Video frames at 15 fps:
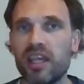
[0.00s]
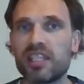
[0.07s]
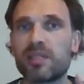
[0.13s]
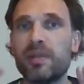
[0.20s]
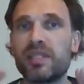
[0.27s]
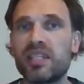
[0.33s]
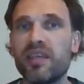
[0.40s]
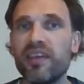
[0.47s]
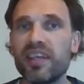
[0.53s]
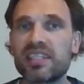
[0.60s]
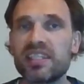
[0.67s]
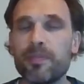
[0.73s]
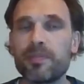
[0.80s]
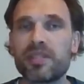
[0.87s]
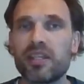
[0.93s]
specific
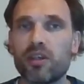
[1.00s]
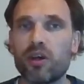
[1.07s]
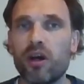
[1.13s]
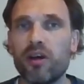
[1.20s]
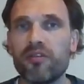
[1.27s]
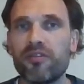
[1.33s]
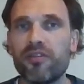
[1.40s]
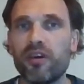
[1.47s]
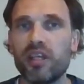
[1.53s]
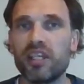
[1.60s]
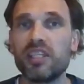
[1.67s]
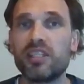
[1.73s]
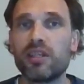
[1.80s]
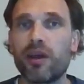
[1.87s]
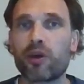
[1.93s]
subset of
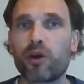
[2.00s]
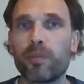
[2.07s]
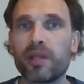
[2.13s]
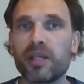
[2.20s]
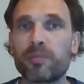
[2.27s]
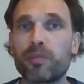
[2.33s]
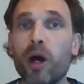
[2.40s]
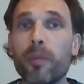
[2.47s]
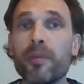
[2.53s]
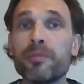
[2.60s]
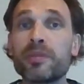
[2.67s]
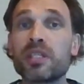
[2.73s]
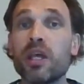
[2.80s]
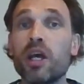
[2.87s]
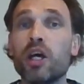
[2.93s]
ETR complete
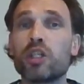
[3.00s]
problems,